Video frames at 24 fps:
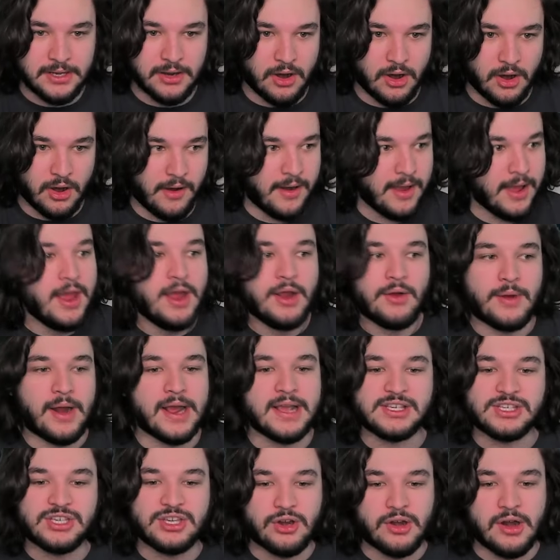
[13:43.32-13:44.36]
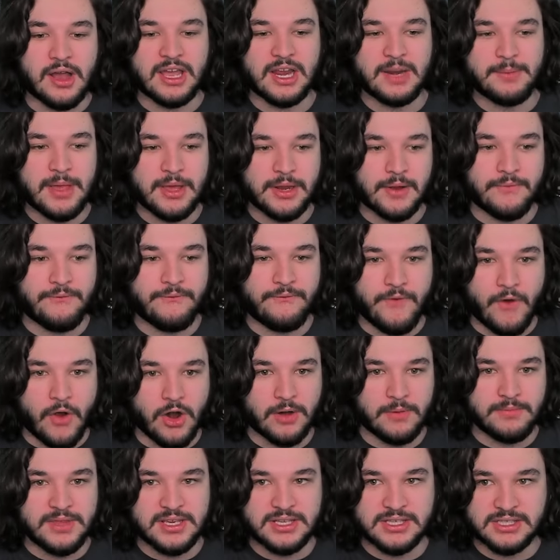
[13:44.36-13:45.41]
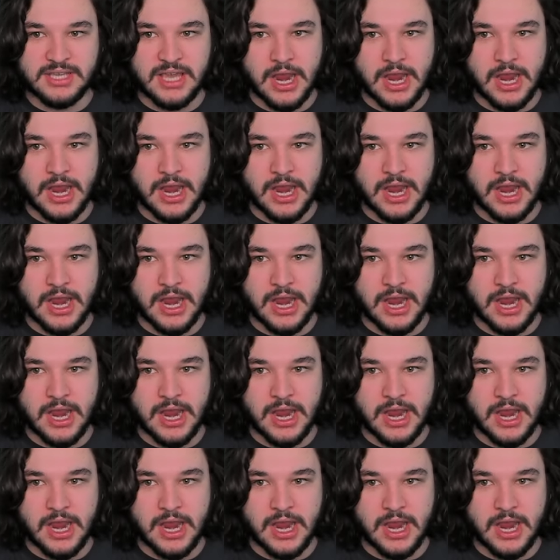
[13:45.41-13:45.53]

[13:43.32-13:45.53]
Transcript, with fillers: hard, right? So you're not going to be able to farm these